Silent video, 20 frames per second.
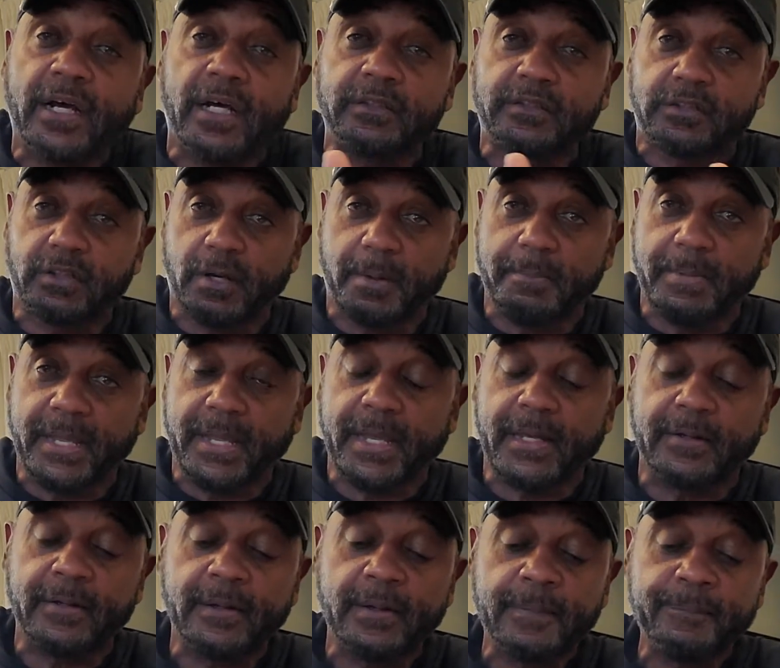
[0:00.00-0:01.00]
unto a
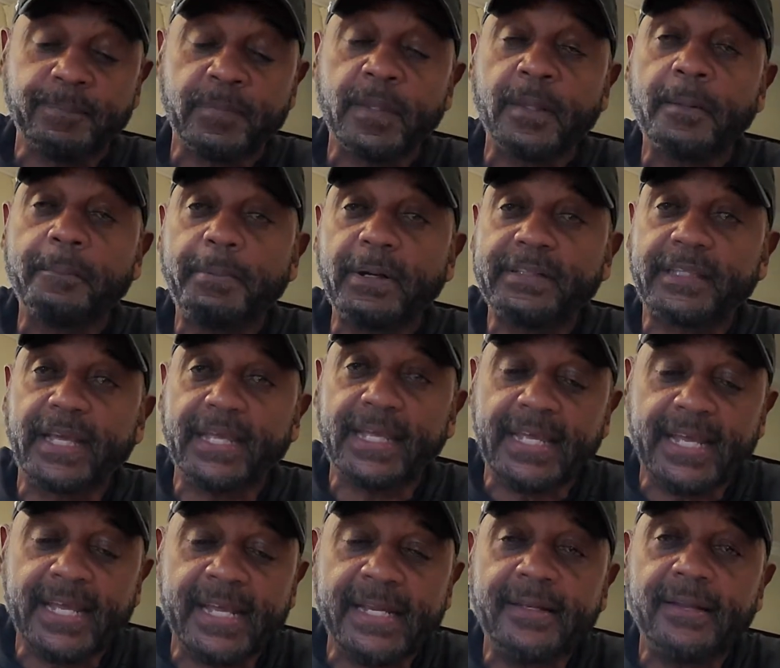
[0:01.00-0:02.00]
man, but the
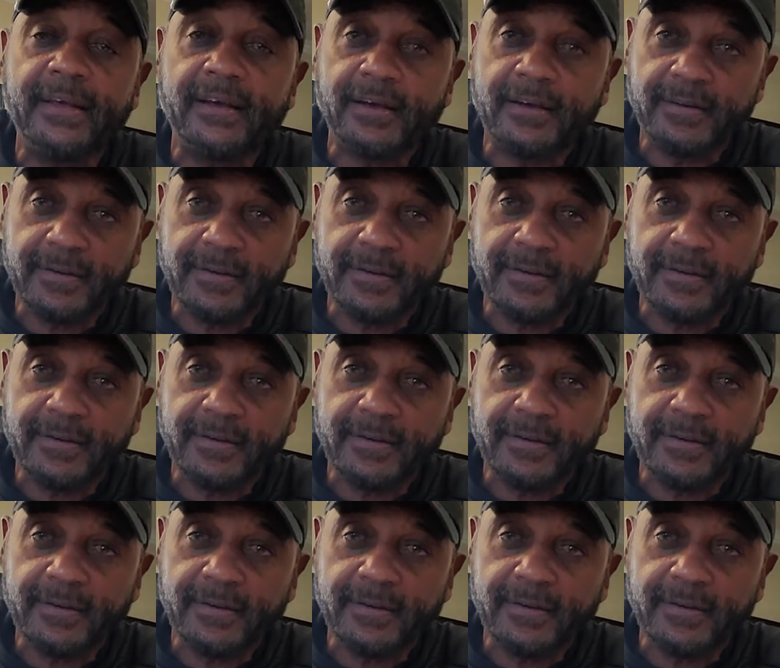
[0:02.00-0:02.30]
end